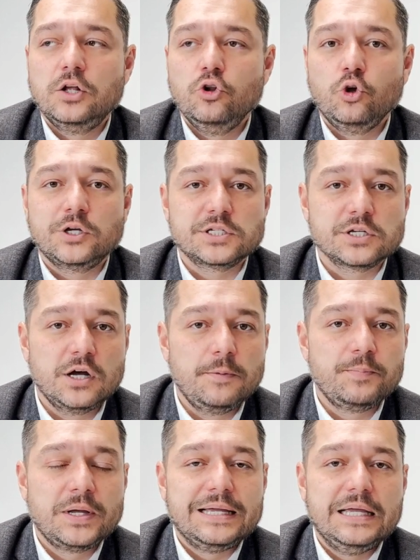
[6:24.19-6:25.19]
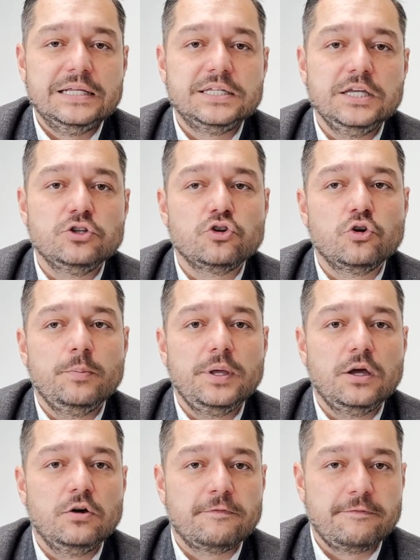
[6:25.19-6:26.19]
look us up, and see who's going to
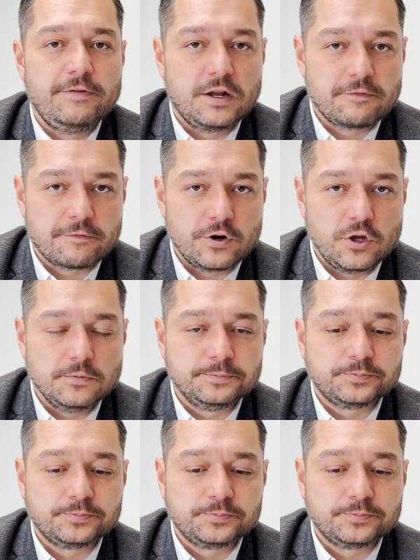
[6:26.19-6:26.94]
be a good fit for you.